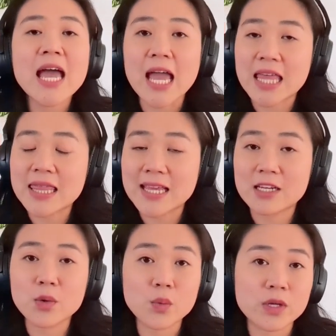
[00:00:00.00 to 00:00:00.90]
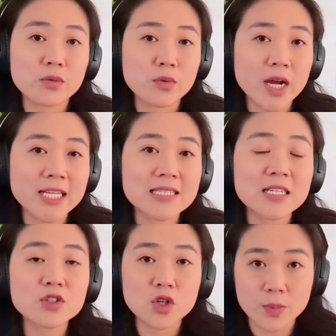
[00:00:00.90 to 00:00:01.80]
and then we write
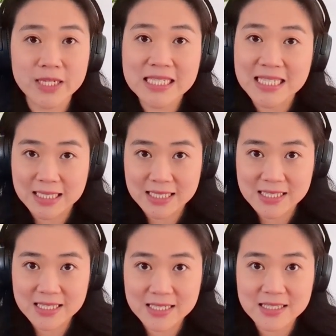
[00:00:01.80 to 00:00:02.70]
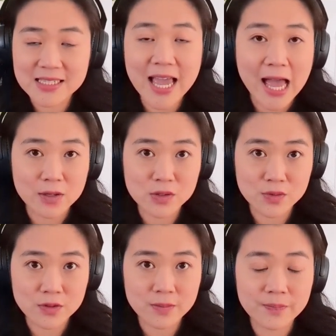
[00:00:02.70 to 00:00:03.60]
topic sentences out of
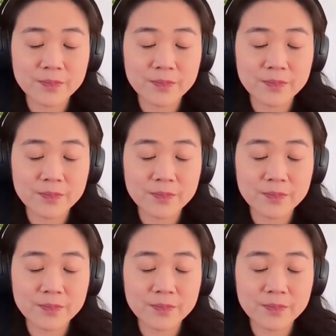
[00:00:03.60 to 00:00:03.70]
them.